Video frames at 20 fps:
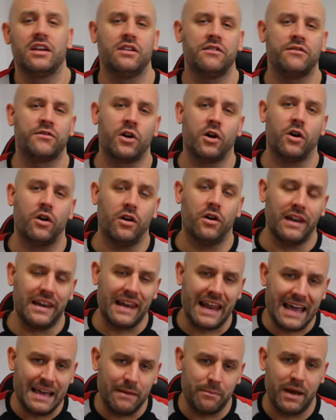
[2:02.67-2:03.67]
you've got
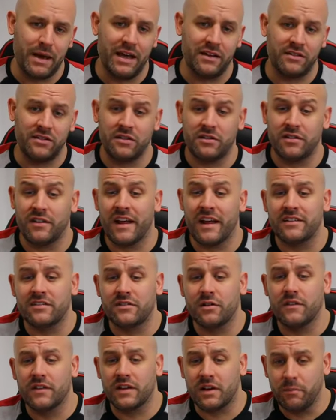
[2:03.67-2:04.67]
lay bets, so that's
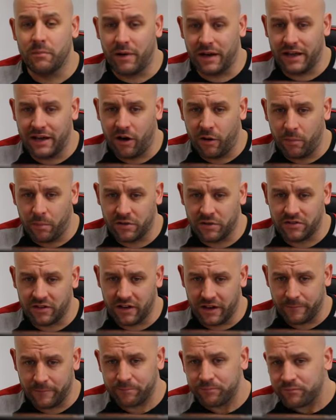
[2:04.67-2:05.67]
doing the complete
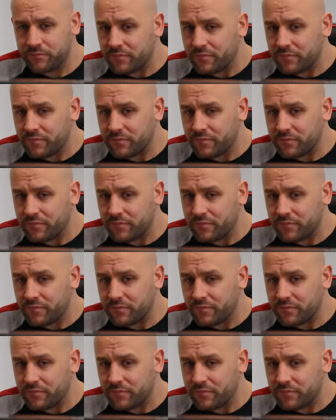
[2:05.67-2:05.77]
opposite.